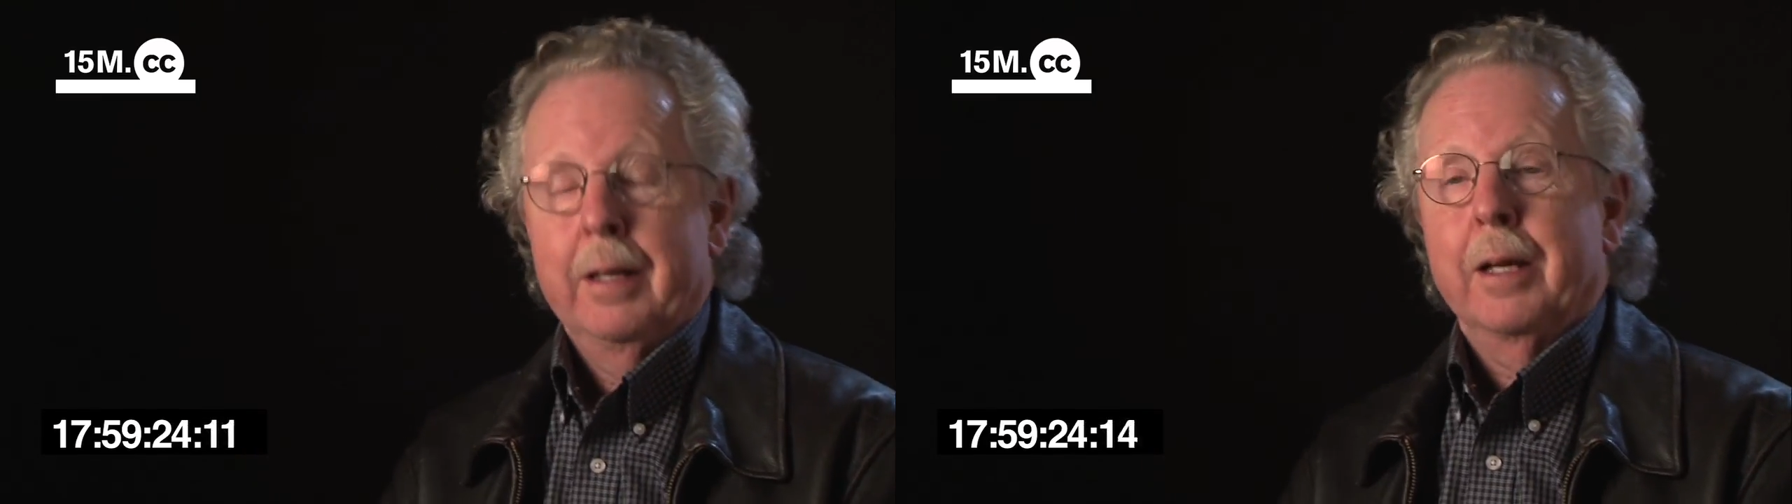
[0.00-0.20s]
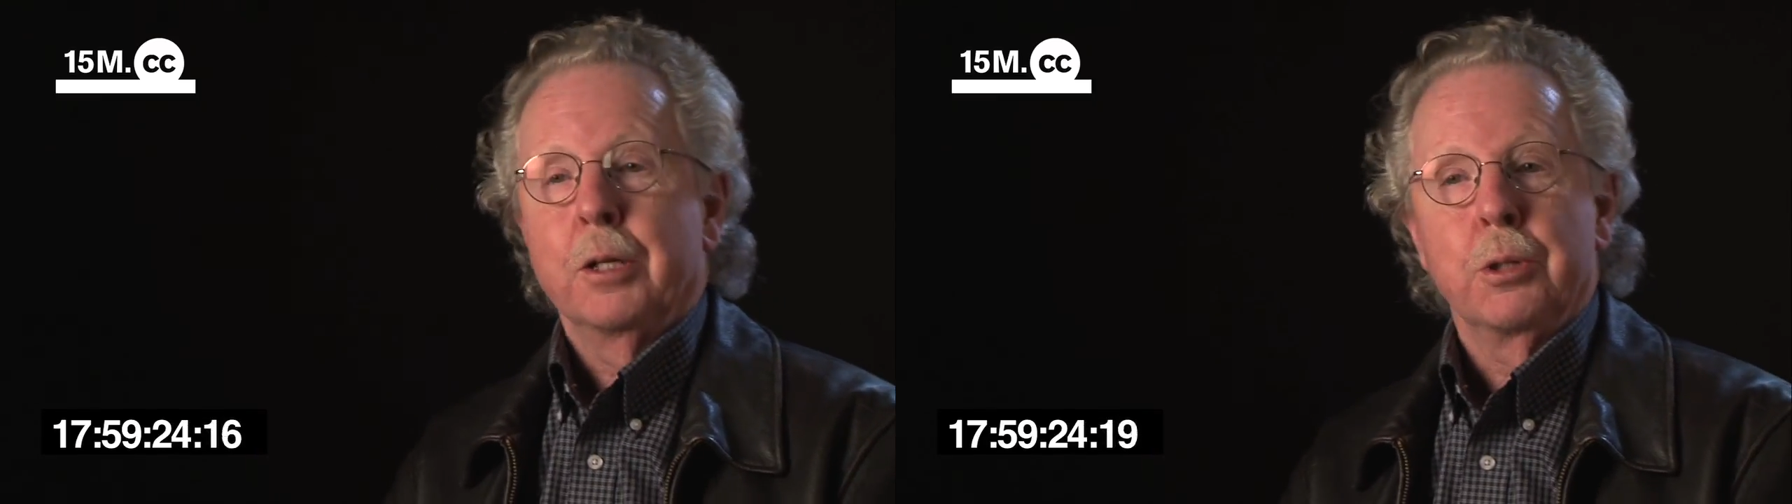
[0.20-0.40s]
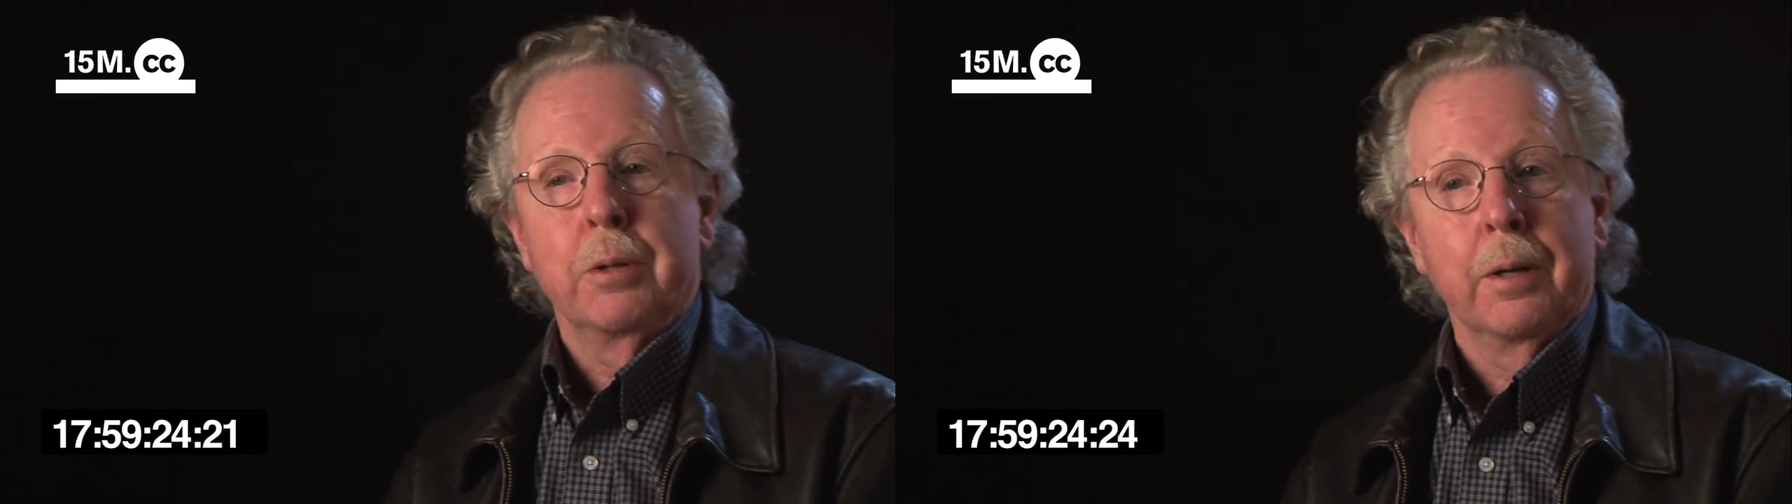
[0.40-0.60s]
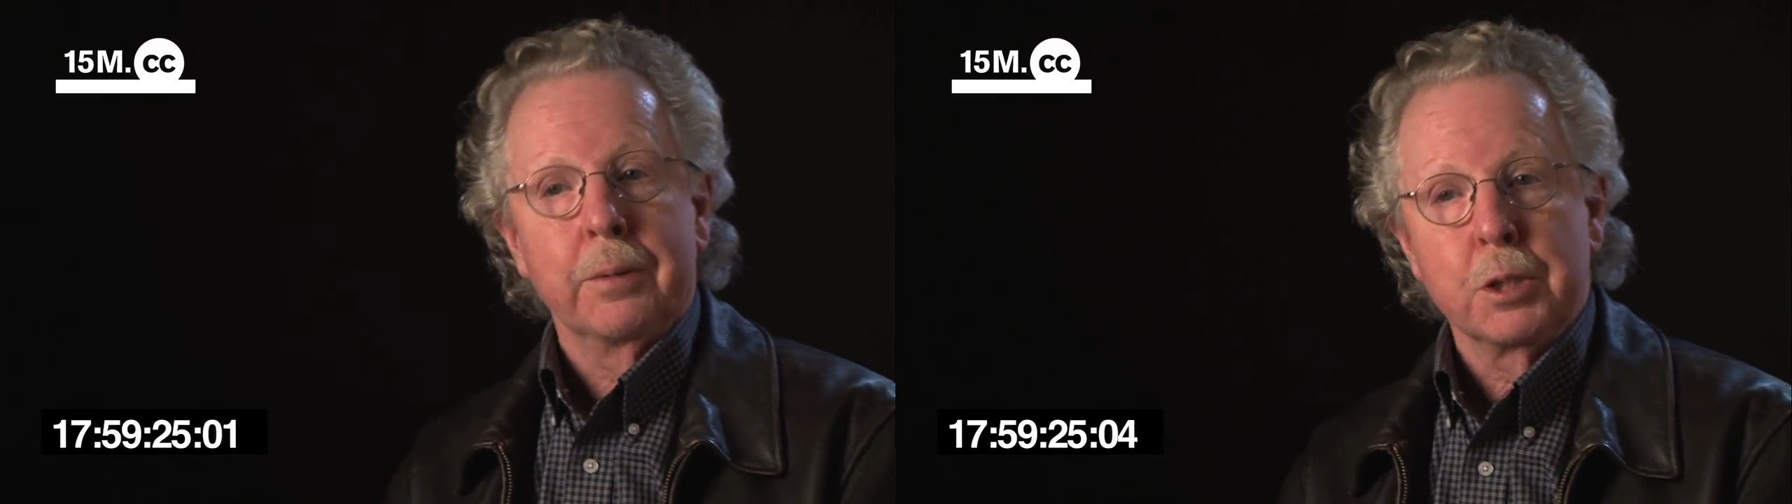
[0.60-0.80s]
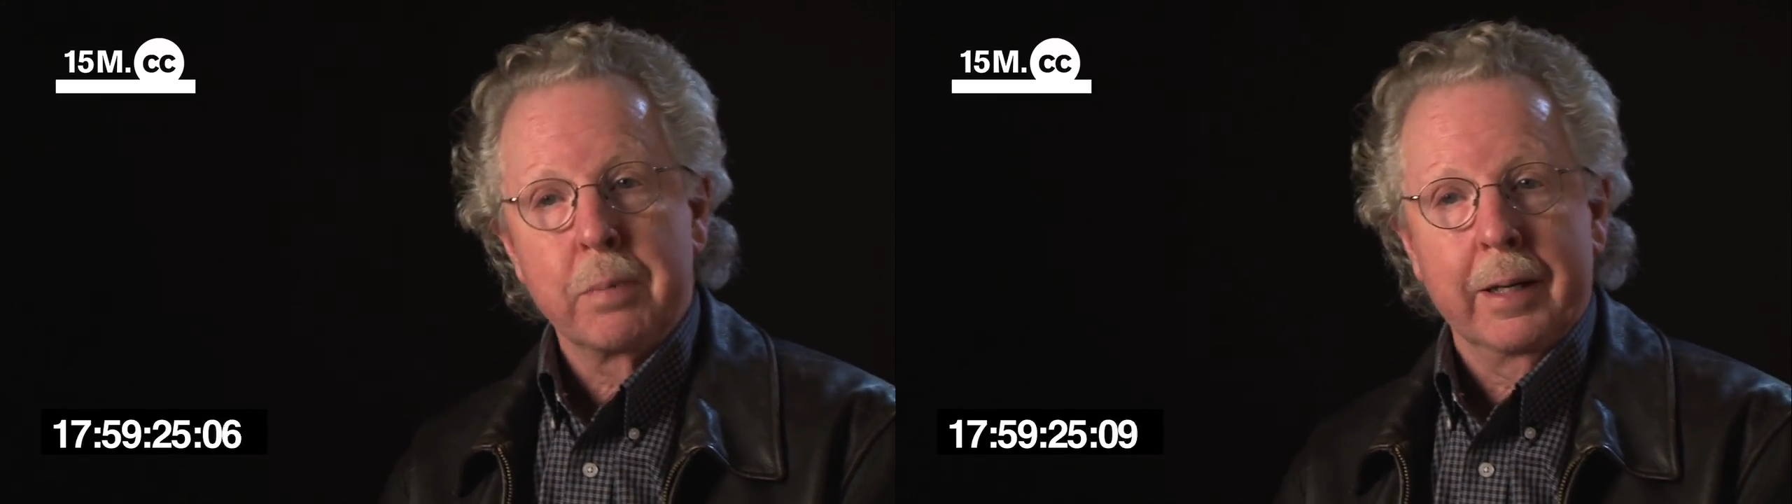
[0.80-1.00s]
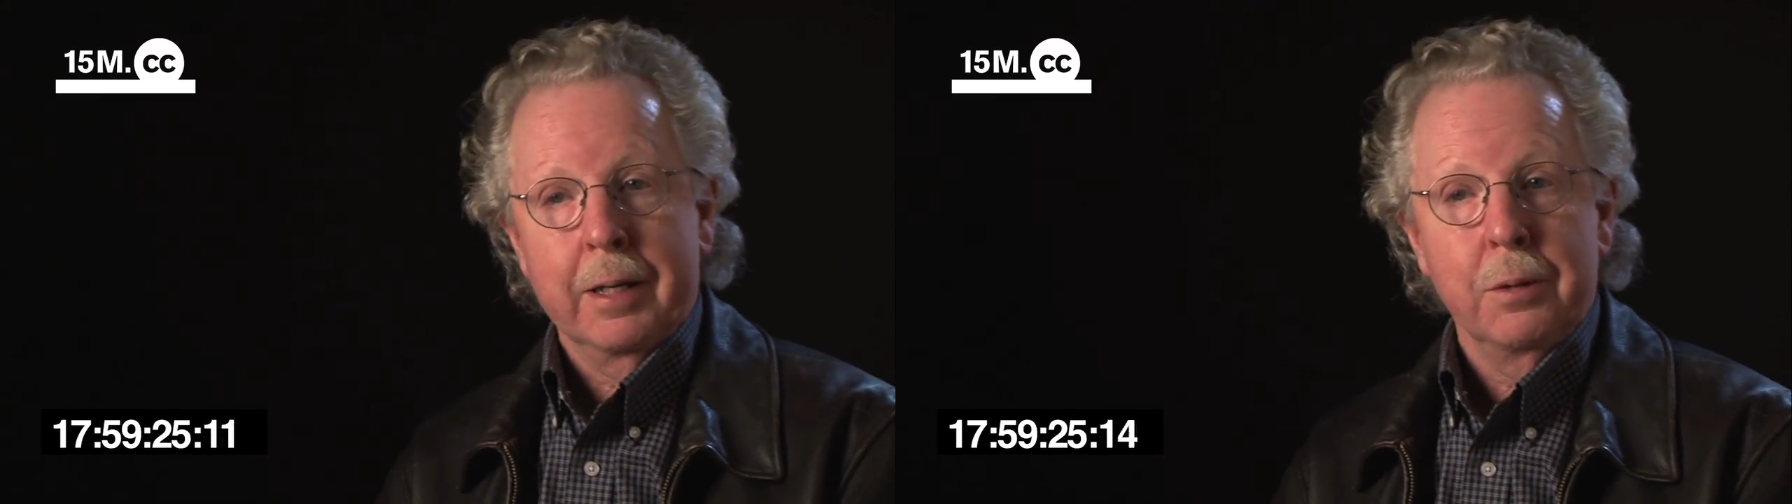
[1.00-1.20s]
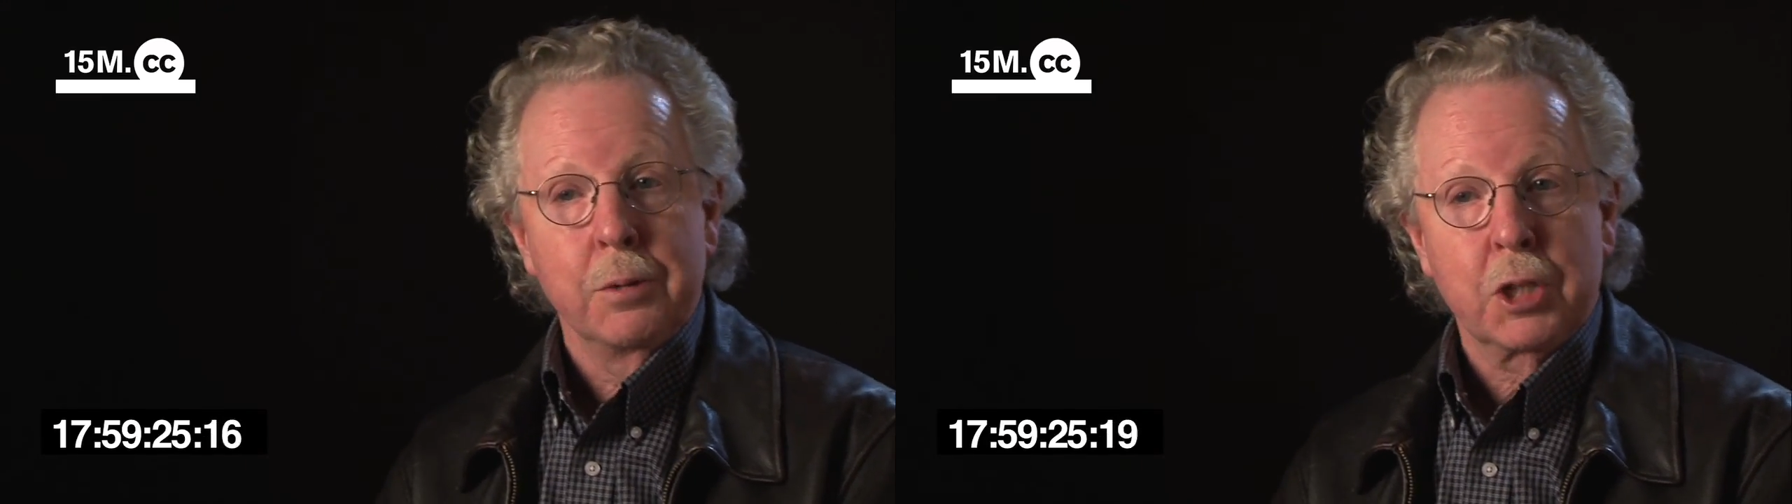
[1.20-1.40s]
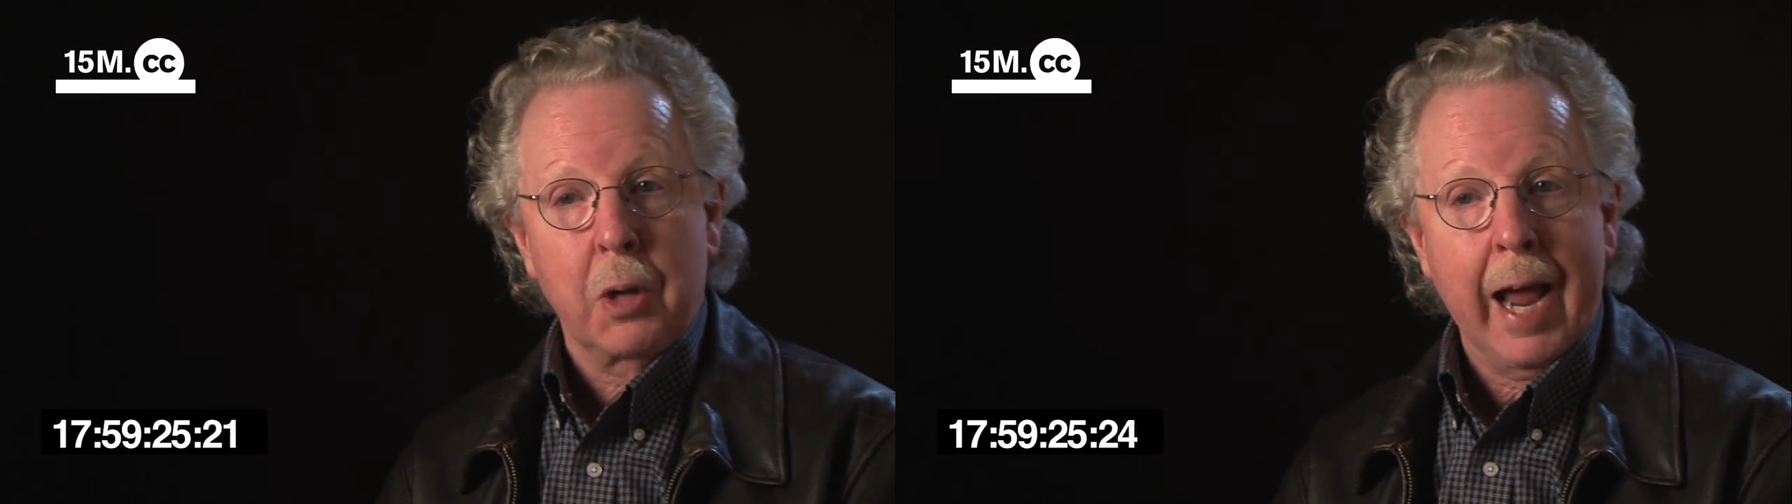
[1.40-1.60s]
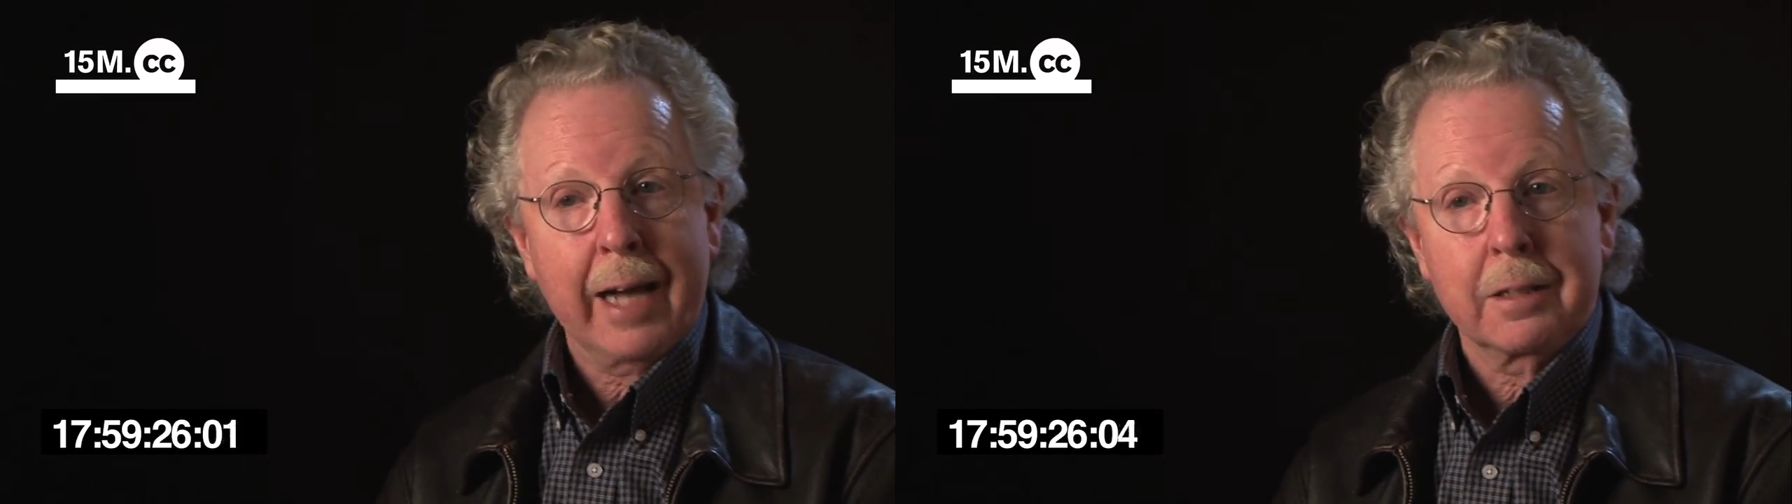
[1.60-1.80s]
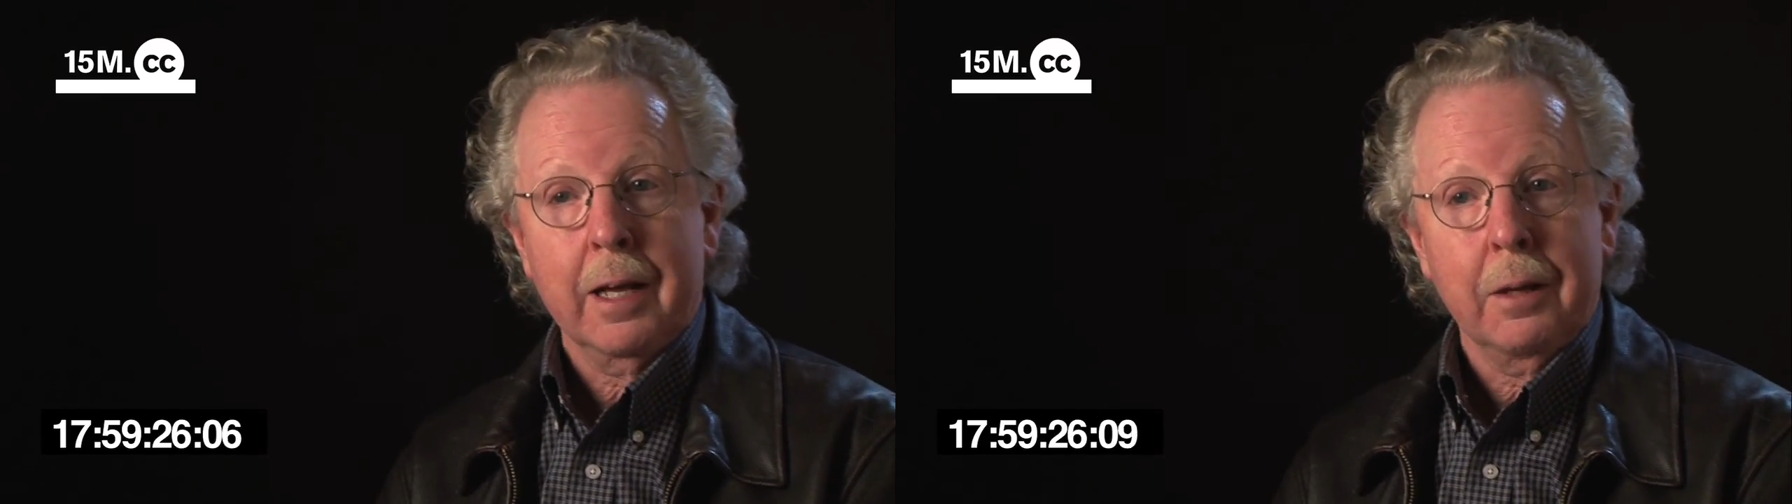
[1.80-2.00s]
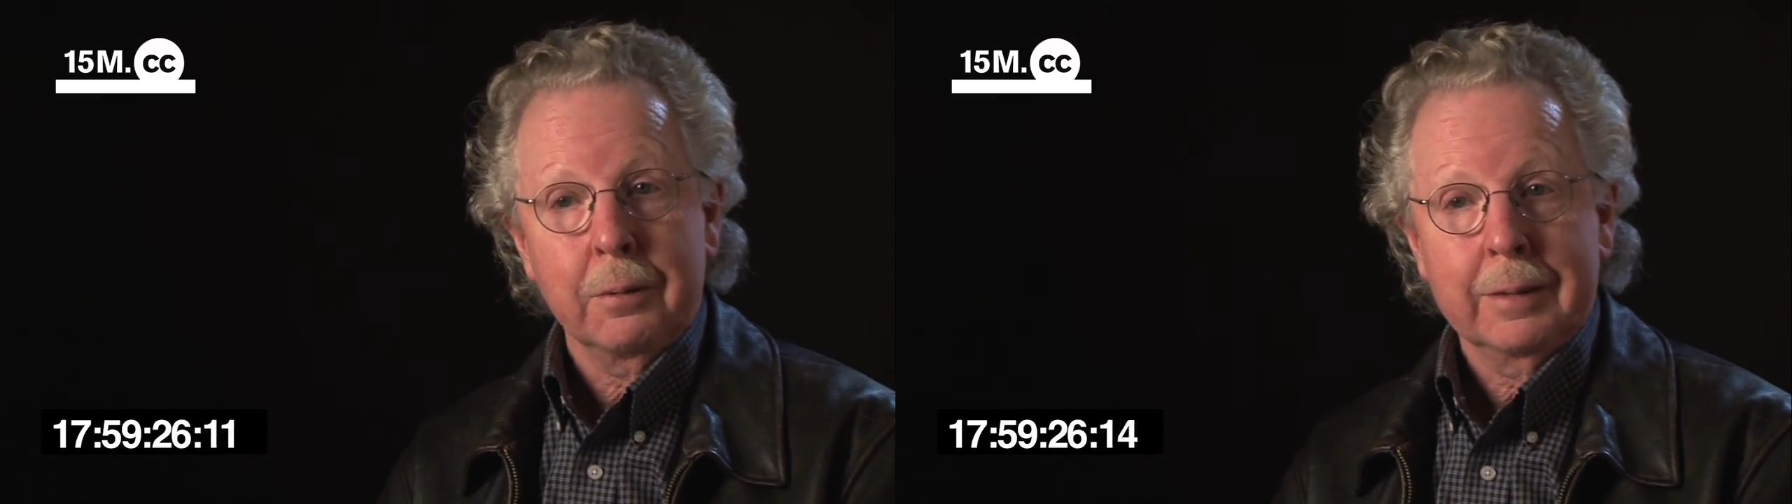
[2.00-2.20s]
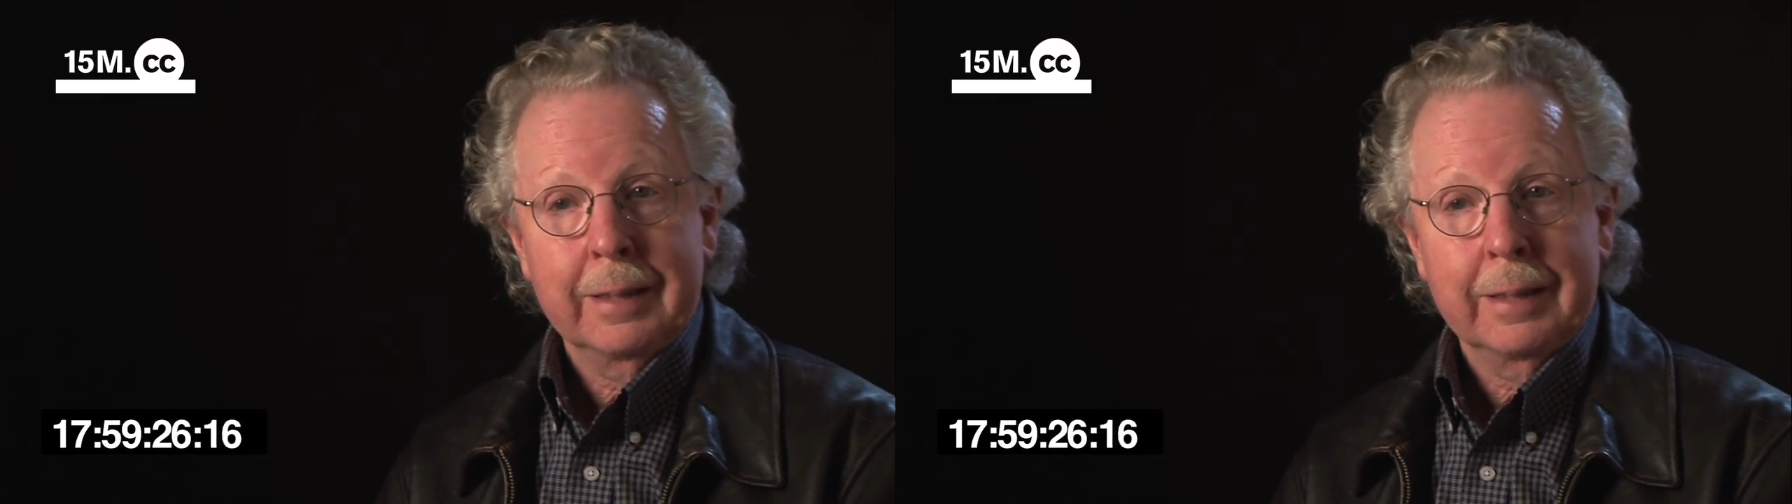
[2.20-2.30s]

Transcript: as you know, there's been a huge crackdown